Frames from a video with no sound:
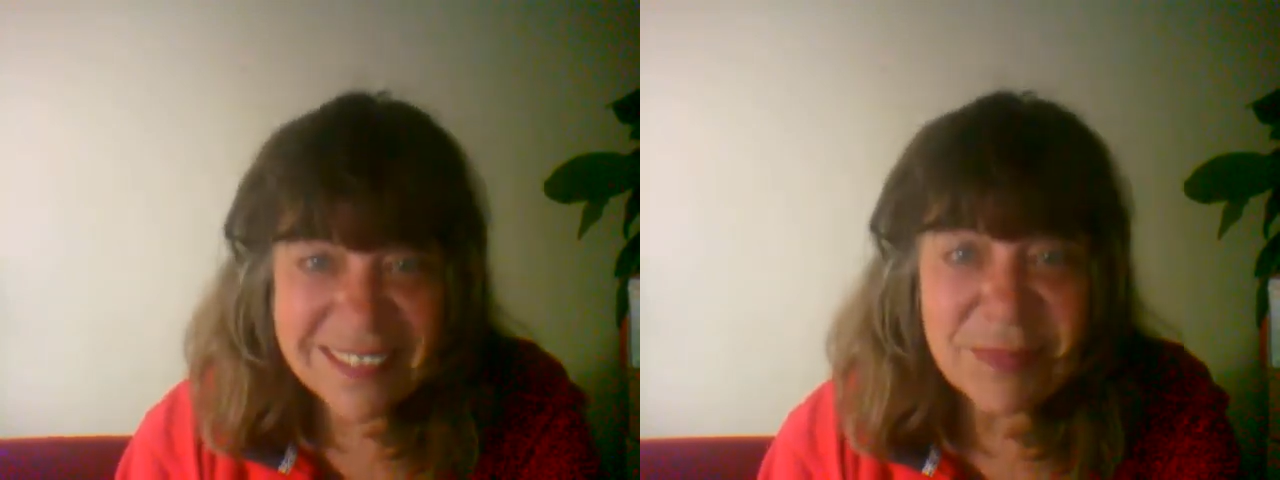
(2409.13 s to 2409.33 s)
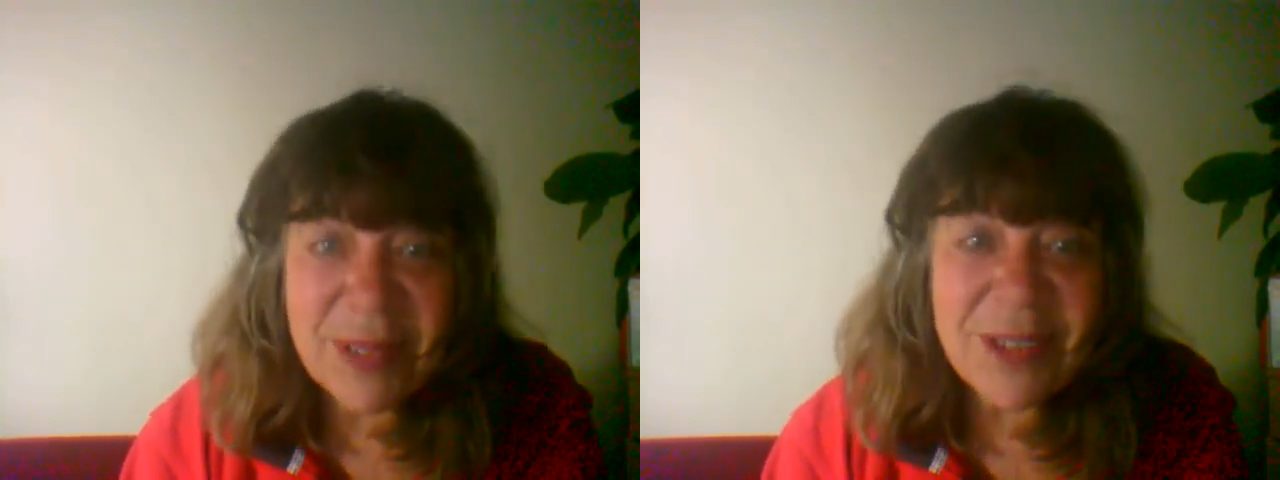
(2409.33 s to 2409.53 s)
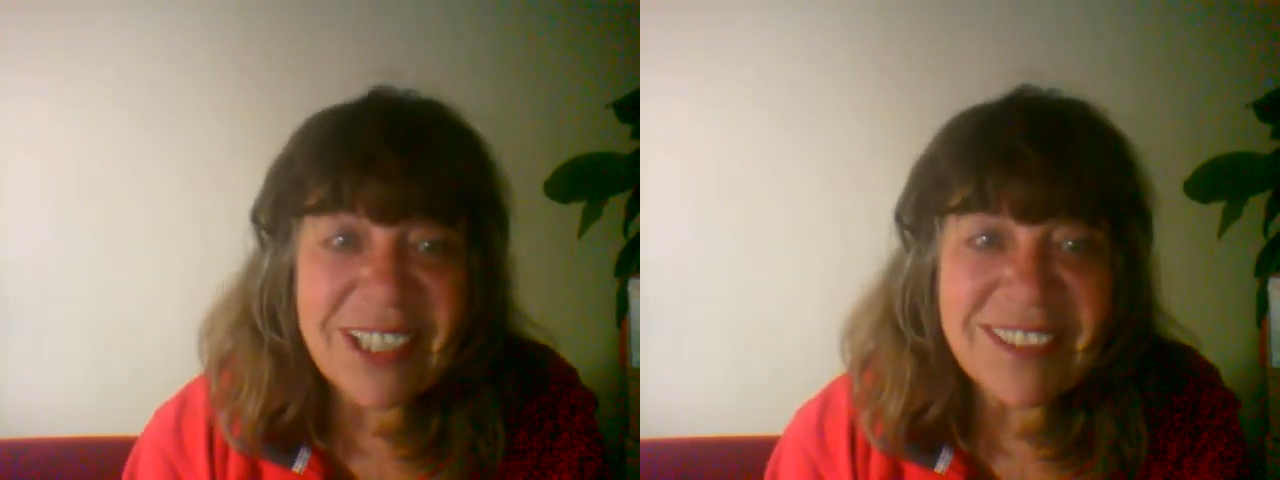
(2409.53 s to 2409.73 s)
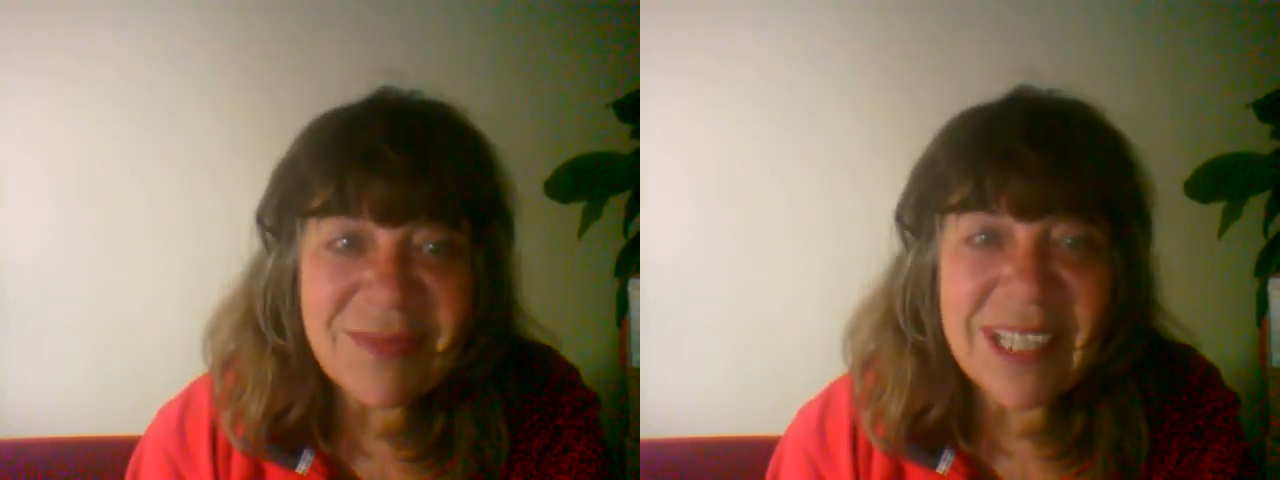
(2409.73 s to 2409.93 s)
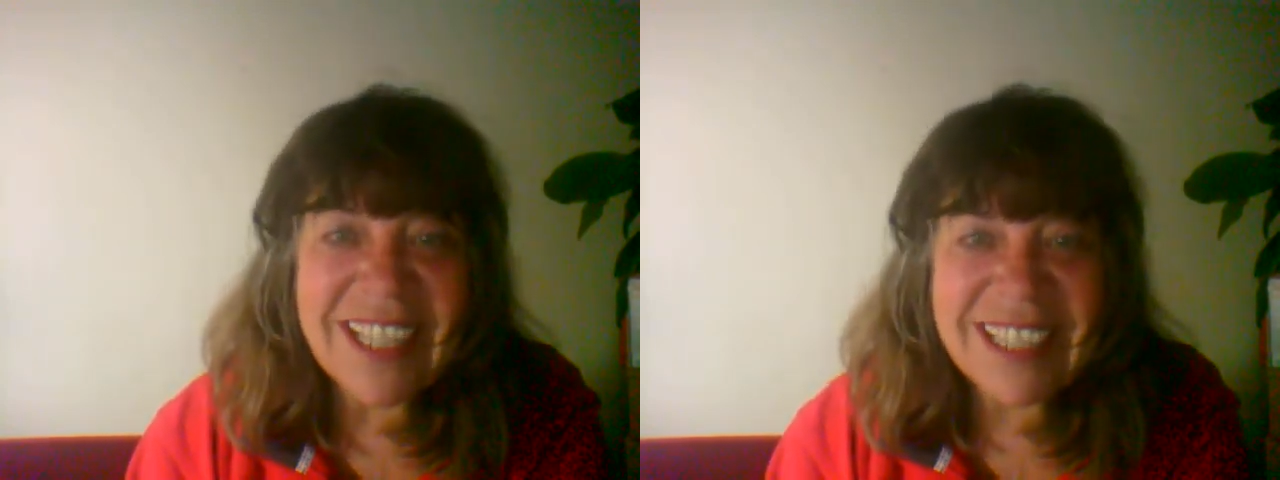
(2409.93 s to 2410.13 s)
be well.
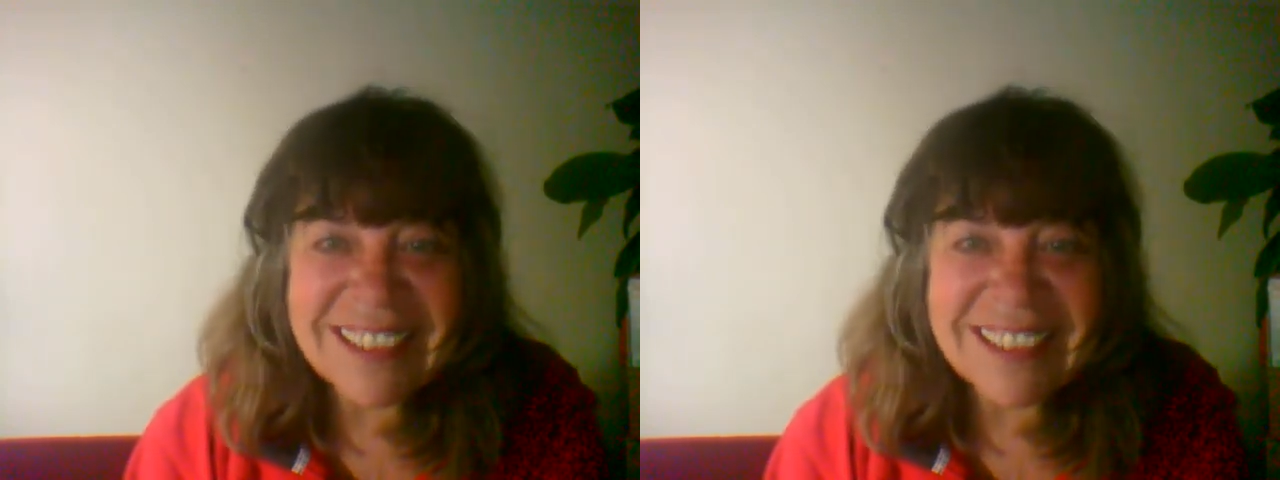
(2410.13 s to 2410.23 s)
Bye.